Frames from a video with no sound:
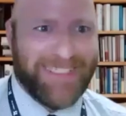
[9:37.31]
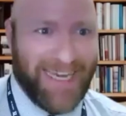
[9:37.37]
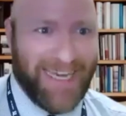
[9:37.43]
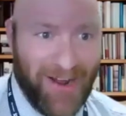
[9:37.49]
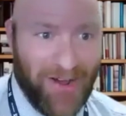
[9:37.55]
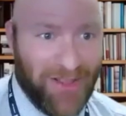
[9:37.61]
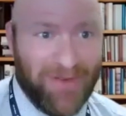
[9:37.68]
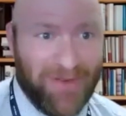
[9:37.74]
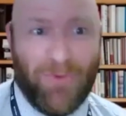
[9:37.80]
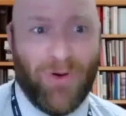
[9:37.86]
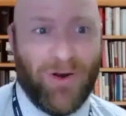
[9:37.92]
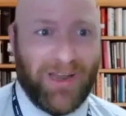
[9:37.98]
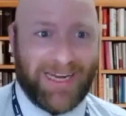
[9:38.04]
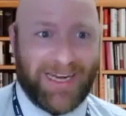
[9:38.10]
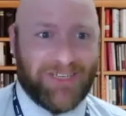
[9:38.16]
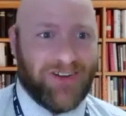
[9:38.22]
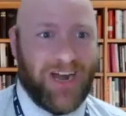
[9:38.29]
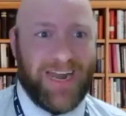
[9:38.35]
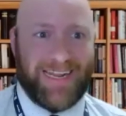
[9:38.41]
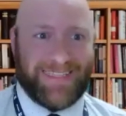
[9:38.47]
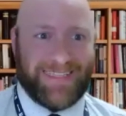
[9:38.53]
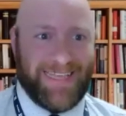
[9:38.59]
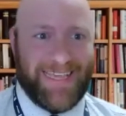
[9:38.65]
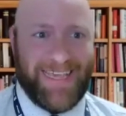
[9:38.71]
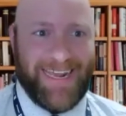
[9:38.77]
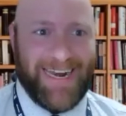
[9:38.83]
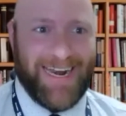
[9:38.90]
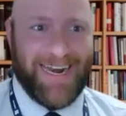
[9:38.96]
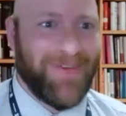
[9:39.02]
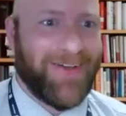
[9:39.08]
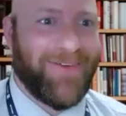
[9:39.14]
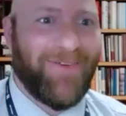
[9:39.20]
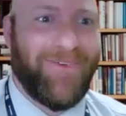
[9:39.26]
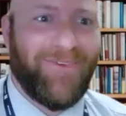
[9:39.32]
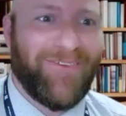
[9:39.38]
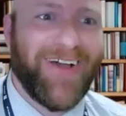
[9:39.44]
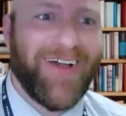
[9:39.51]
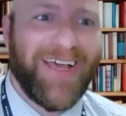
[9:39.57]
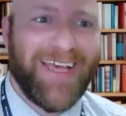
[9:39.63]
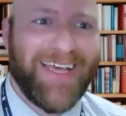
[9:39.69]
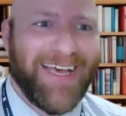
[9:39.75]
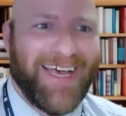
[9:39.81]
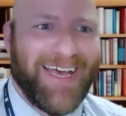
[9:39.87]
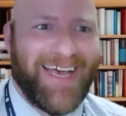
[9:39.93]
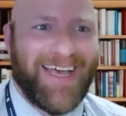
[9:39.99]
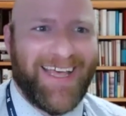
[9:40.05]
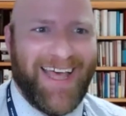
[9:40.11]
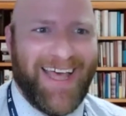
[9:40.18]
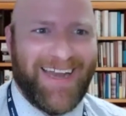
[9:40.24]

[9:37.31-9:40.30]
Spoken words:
I know, the more electronic they get. I'm like, oh, I don't know